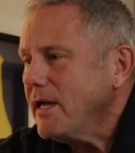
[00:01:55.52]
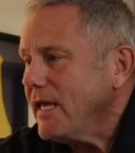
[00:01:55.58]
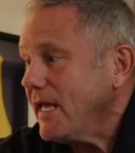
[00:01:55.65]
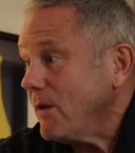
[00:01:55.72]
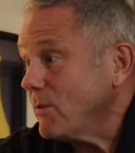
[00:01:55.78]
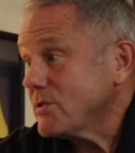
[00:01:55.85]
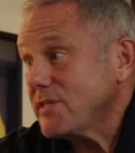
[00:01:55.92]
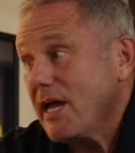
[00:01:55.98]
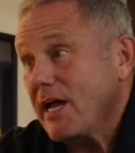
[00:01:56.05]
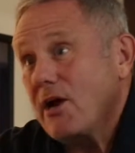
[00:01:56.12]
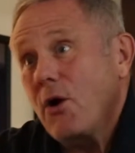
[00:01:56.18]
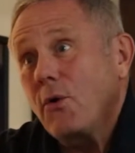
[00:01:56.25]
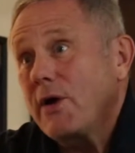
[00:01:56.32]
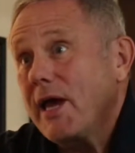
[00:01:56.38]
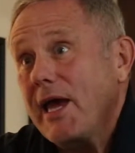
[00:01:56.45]
it was like,
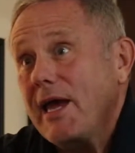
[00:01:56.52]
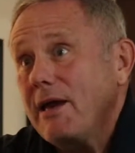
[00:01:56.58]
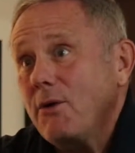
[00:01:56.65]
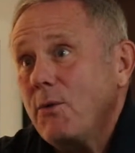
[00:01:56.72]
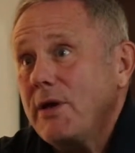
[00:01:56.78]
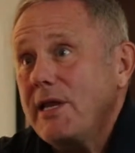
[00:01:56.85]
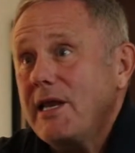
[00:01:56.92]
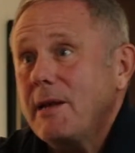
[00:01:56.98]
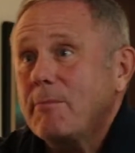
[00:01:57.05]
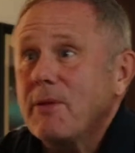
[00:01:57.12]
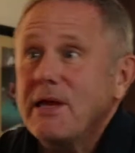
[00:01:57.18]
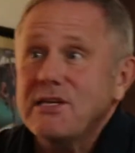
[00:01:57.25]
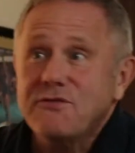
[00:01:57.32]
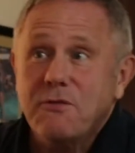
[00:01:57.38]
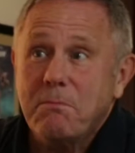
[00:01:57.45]
okay, we need a
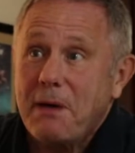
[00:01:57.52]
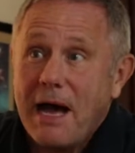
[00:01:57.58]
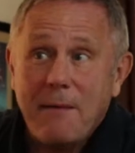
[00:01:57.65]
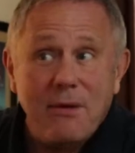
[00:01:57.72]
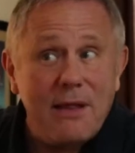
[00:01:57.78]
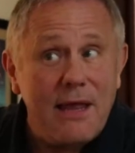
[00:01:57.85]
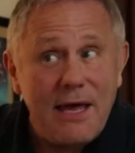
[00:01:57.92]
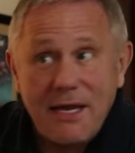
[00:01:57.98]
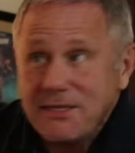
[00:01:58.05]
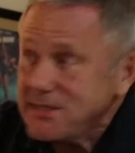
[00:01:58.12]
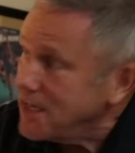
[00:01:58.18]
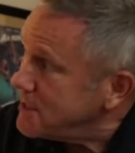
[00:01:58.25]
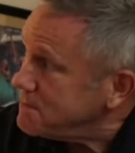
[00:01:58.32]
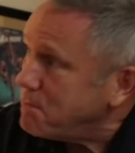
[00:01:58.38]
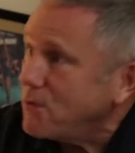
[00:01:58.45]
place for
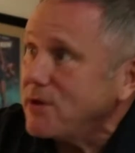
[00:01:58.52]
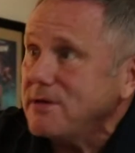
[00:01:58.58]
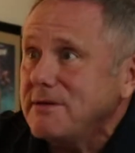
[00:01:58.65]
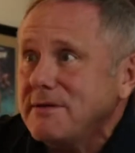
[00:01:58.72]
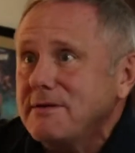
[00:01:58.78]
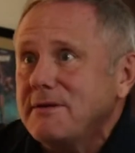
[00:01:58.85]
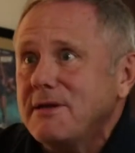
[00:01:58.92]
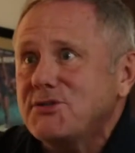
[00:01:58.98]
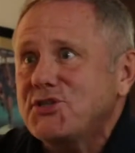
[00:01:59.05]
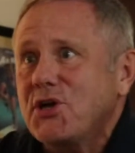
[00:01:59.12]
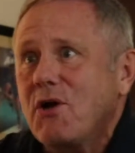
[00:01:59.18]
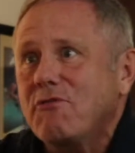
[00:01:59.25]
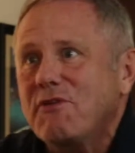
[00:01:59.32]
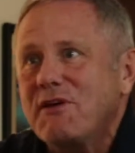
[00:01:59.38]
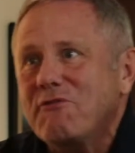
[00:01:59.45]
bobbleheads. Let's put a
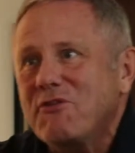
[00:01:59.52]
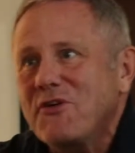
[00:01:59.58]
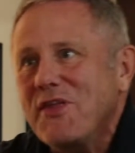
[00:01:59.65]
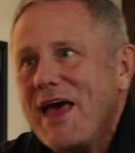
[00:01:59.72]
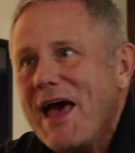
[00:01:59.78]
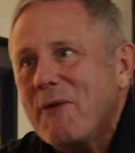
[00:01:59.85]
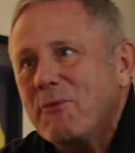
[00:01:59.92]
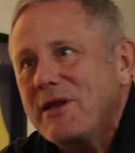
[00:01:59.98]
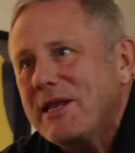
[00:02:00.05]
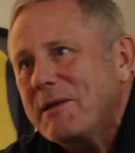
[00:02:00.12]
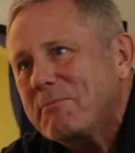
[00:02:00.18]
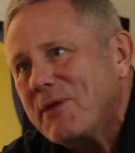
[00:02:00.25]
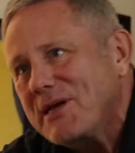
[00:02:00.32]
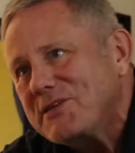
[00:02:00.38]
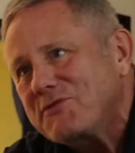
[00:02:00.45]
shelf in for that. We need
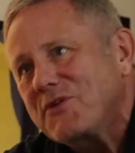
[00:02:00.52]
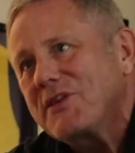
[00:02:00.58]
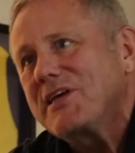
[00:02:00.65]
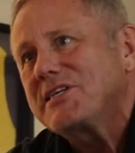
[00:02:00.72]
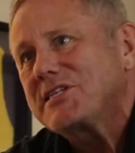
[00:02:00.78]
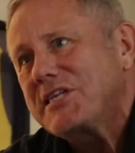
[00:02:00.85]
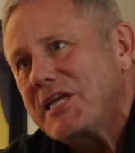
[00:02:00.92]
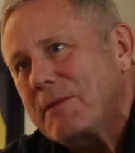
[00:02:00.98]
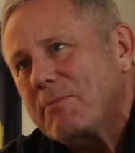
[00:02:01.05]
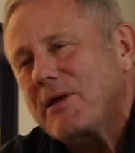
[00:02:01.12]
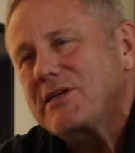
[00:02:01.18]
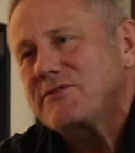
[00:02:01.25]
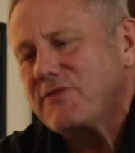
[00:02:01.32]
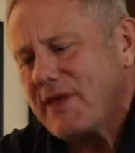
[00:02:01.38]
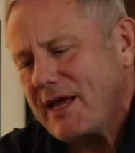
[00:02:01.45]
a place for this, need a
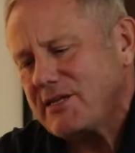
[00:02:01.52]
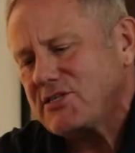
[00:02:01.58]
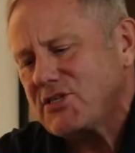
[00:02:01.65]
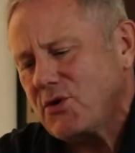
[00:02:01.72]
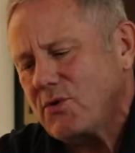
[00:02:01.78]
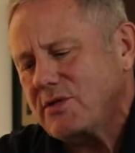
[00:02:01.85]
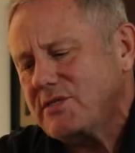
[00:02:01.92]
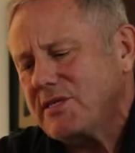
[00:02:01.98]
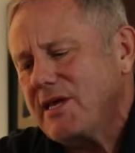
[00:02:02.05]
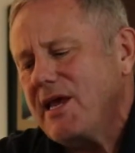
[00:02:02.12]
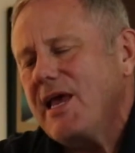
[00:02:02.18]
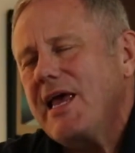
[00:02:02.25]
place for that. And so it's